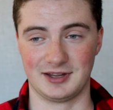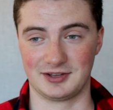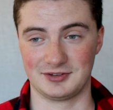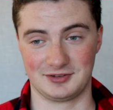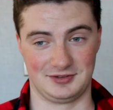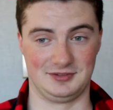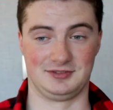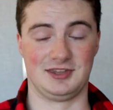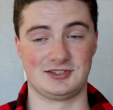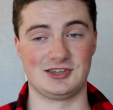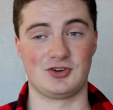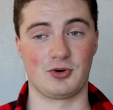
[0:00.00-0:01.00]
like,
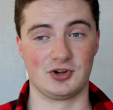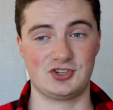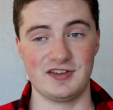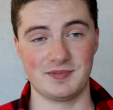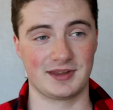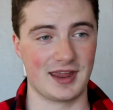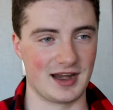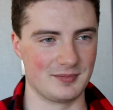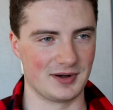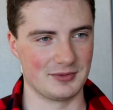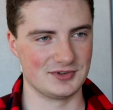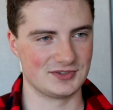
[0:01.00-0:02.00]
this is your achievement, Kenny,
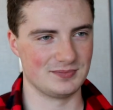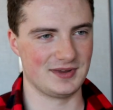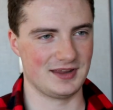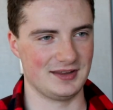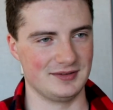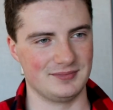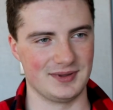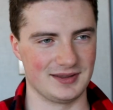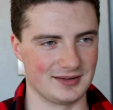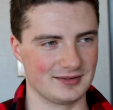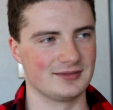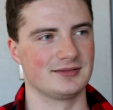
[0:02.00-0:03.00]
but it was me
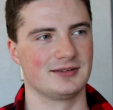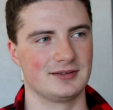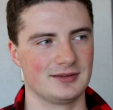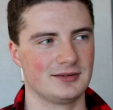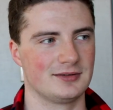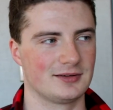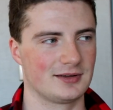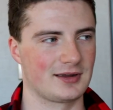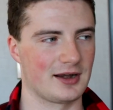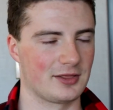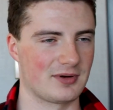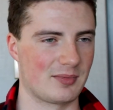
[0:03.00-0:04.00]
being
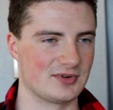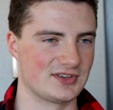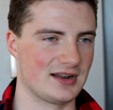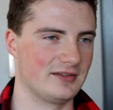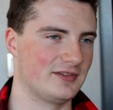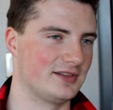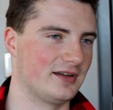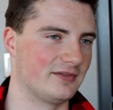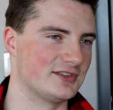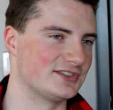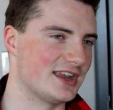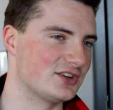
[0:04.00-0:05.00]
kind of the representative
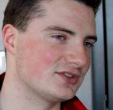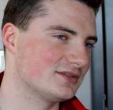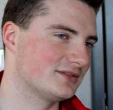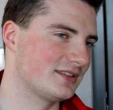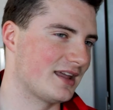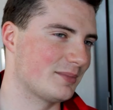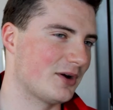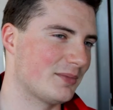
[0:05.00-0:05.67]
of the station in that